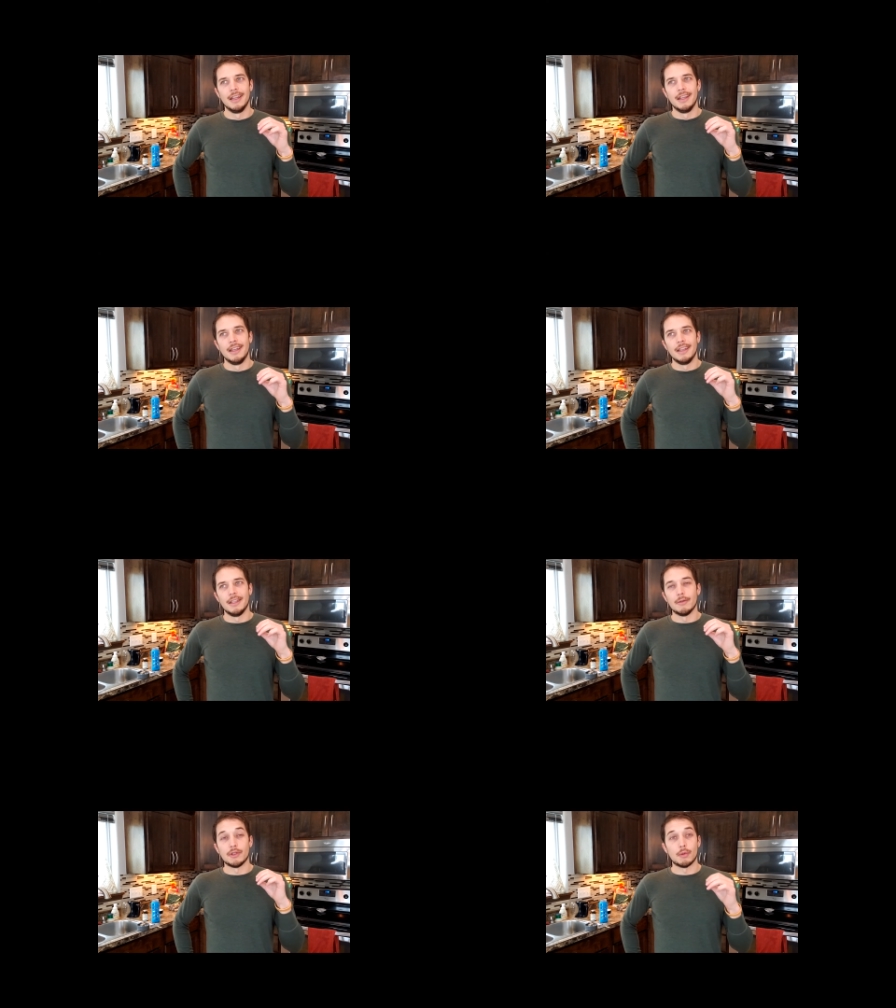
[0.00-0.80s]
it
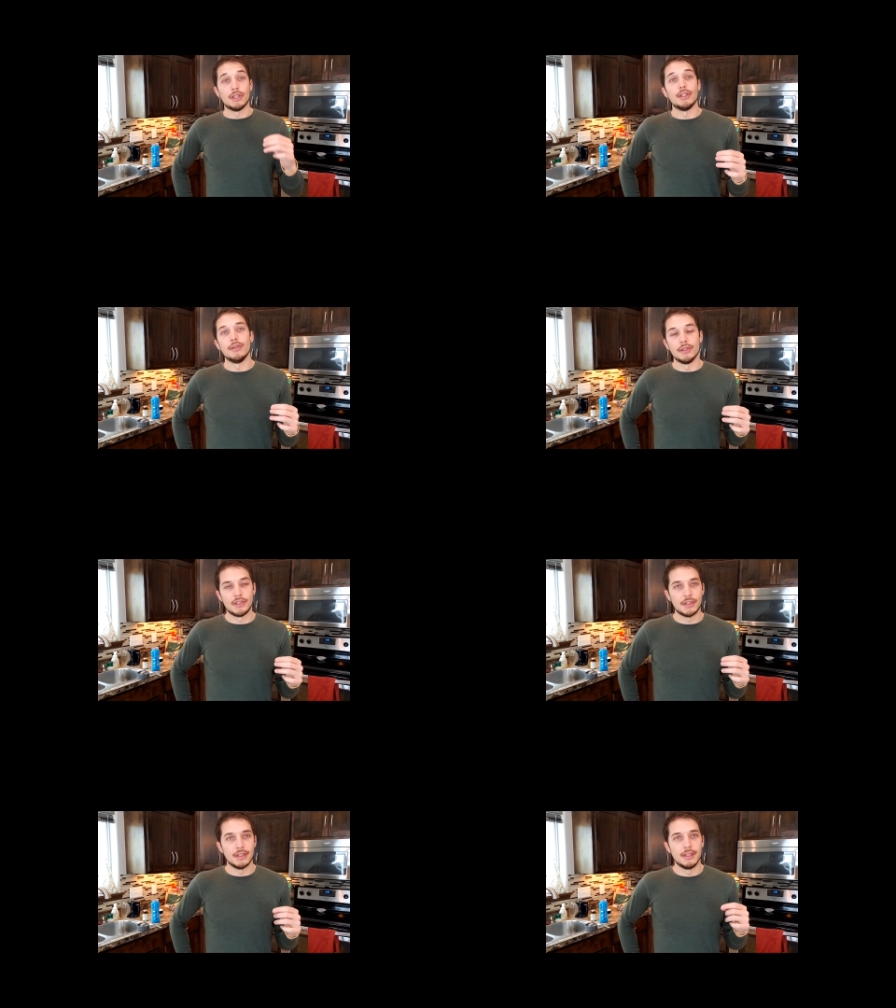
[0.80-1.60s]
was reduced
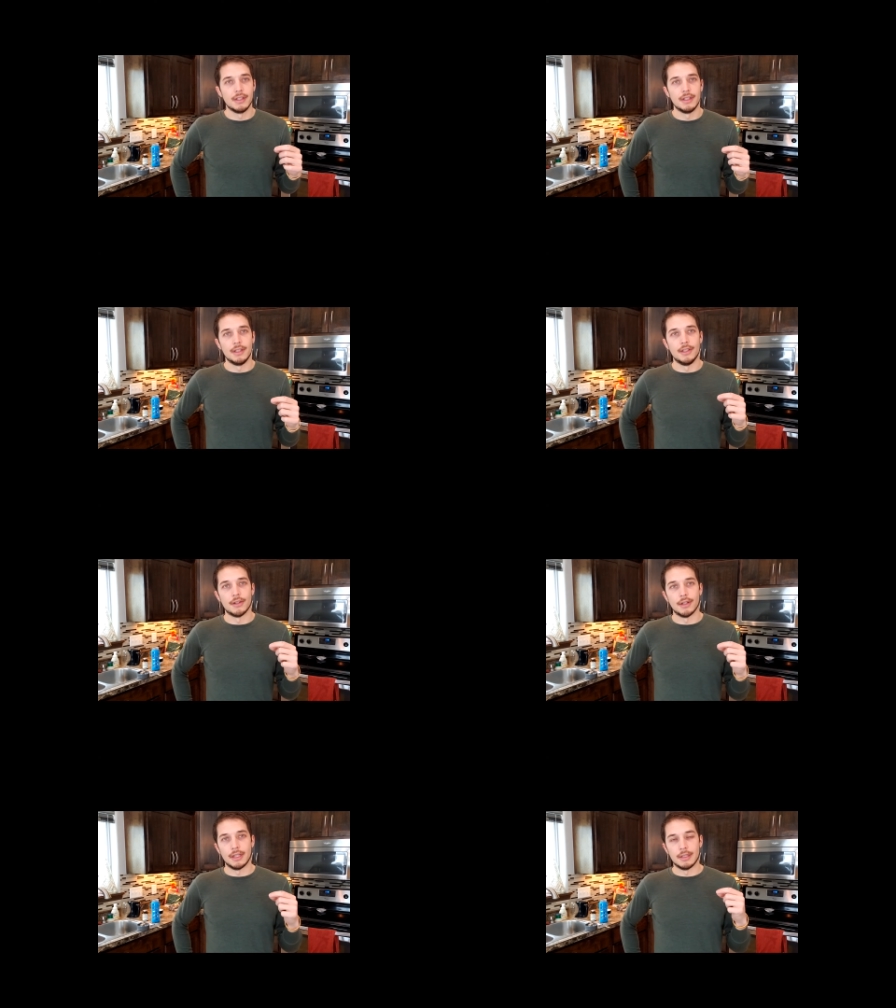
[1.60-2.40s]

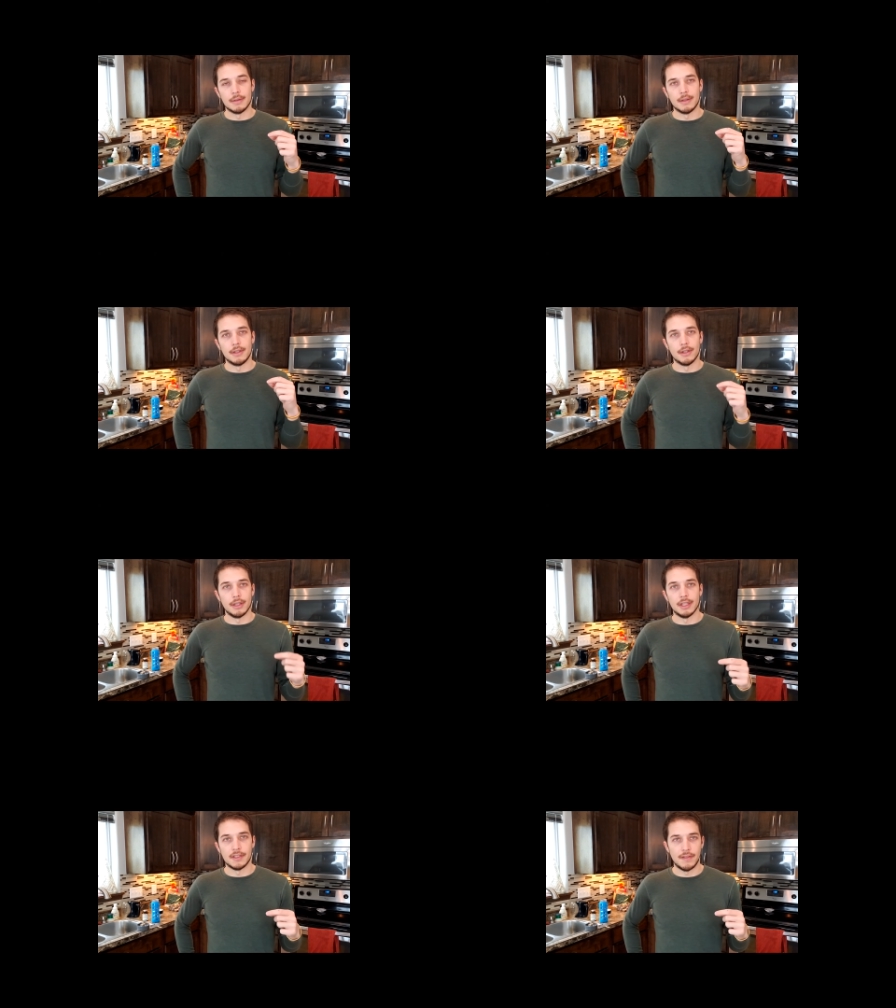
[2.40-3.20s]
during
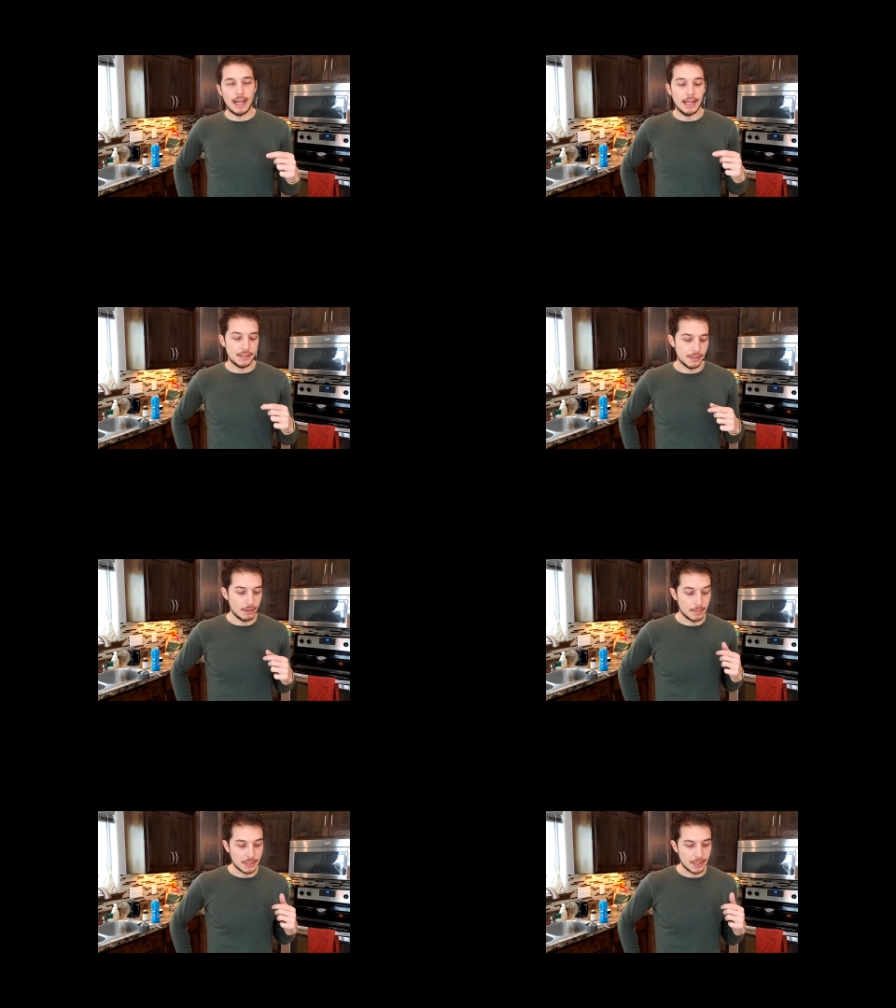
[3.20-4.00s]
this fast, so I'm
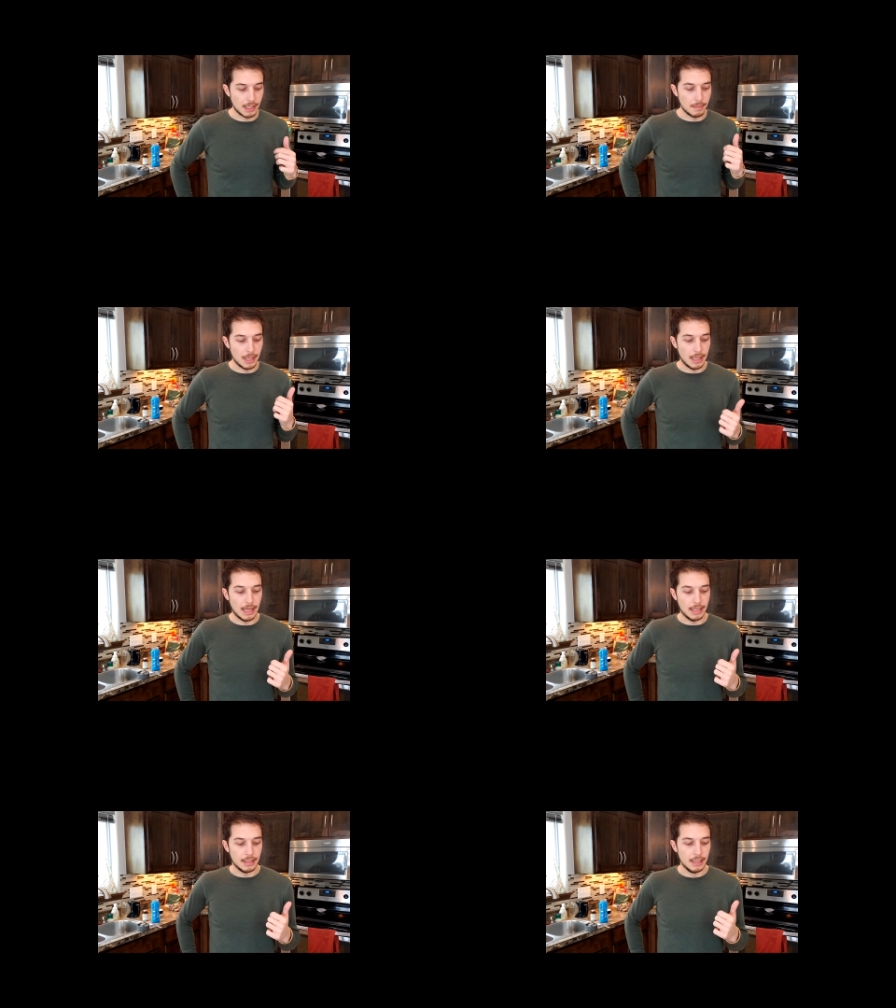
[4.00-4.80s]
excited by
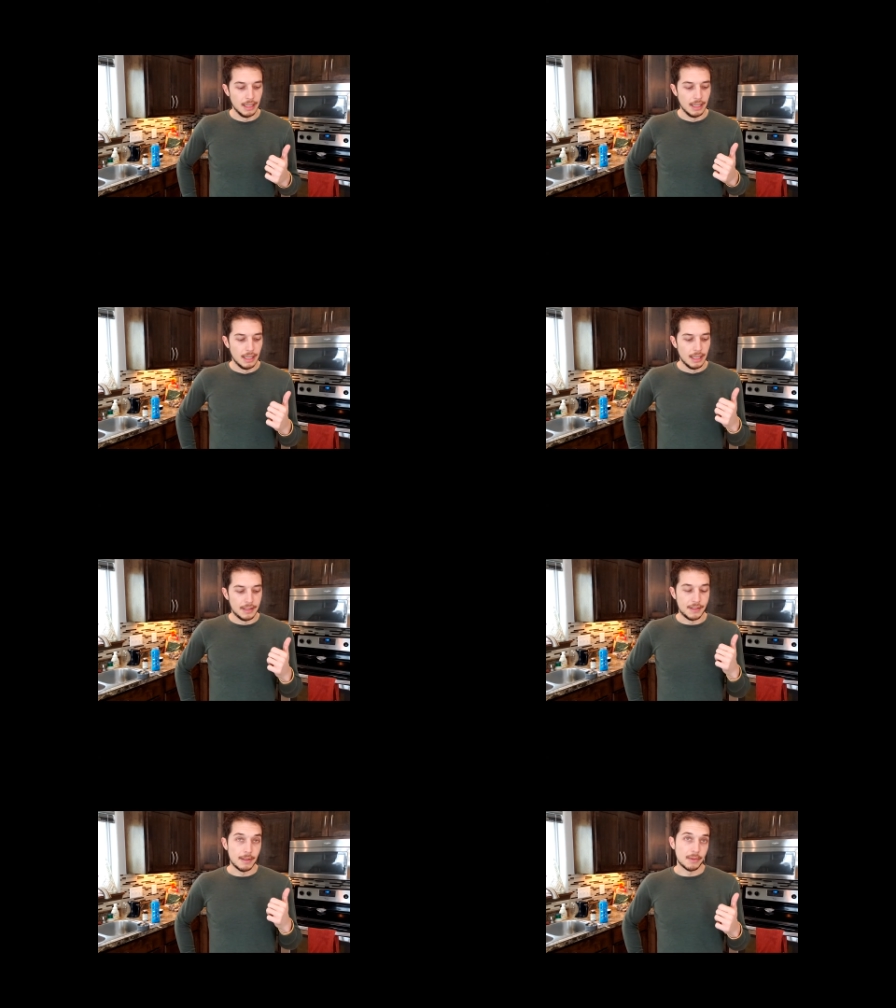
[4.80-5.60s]
that. It
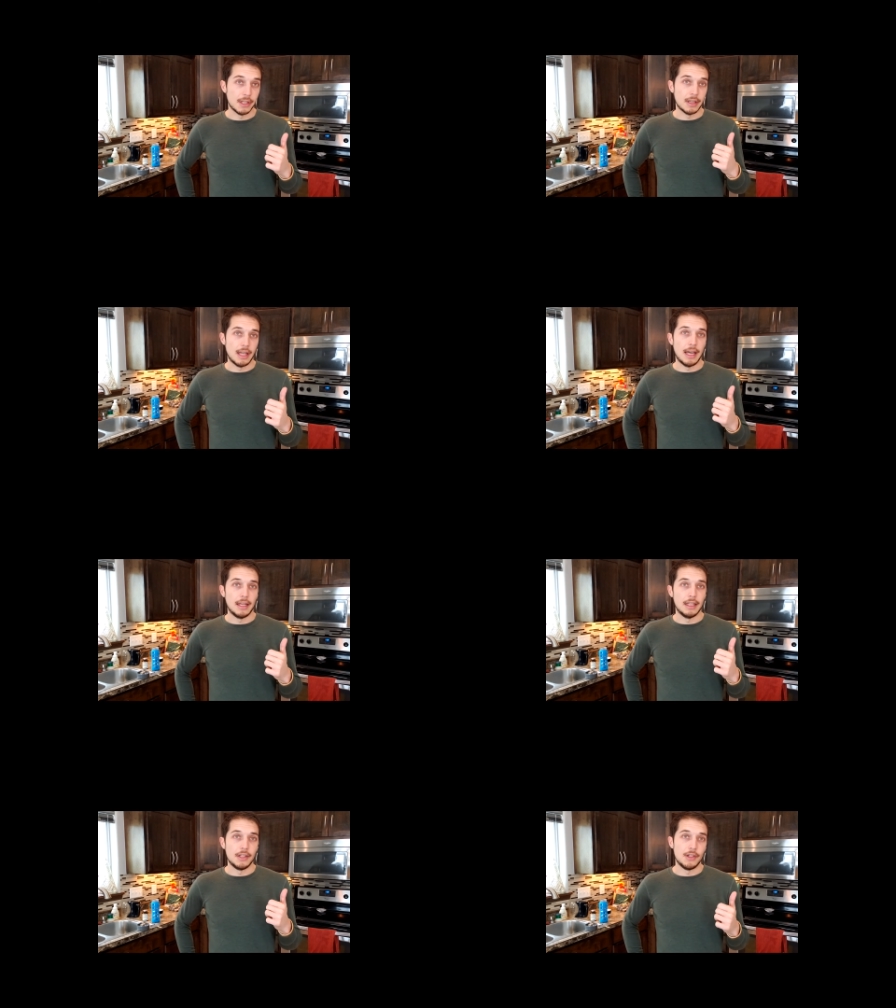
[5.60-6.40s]
seems like that
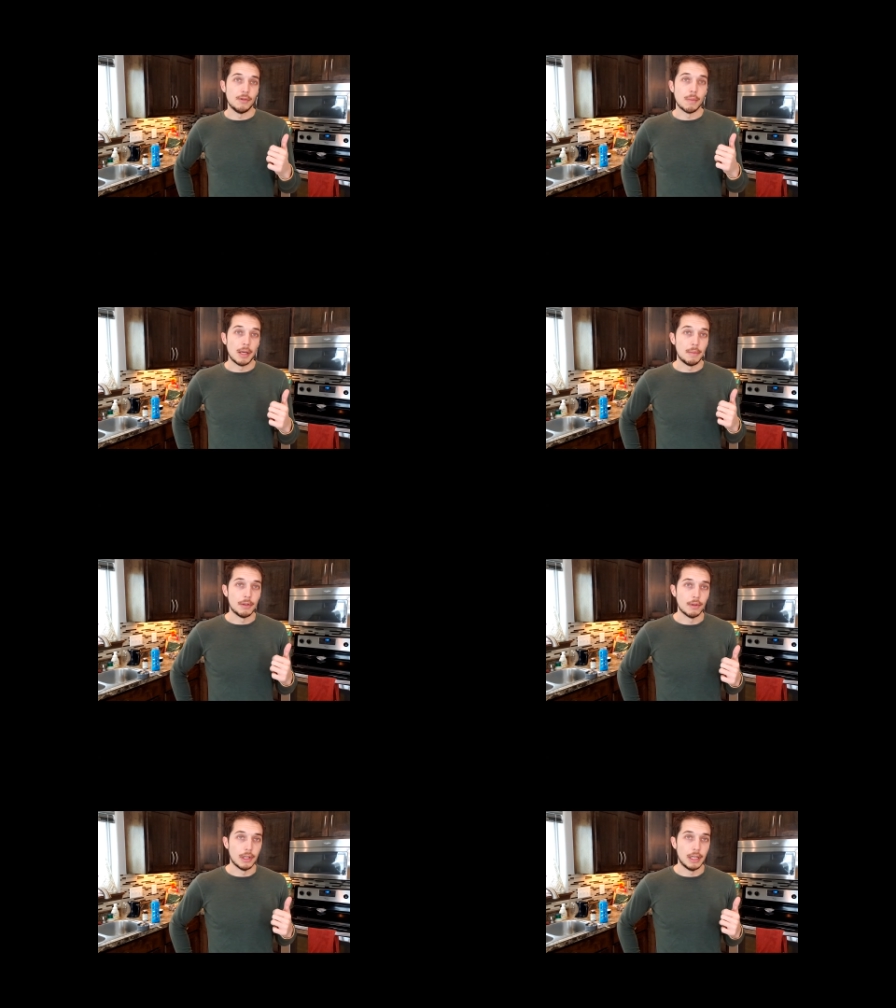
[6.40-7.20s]
issue might be
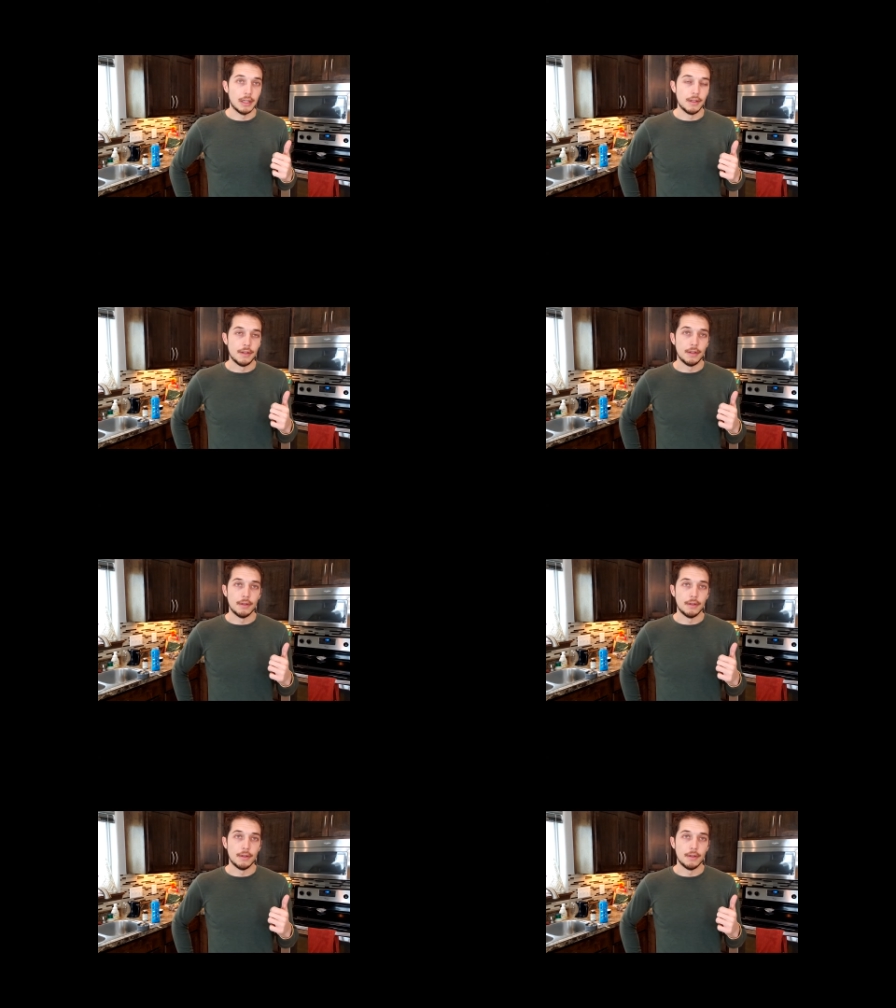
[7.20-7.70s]
related to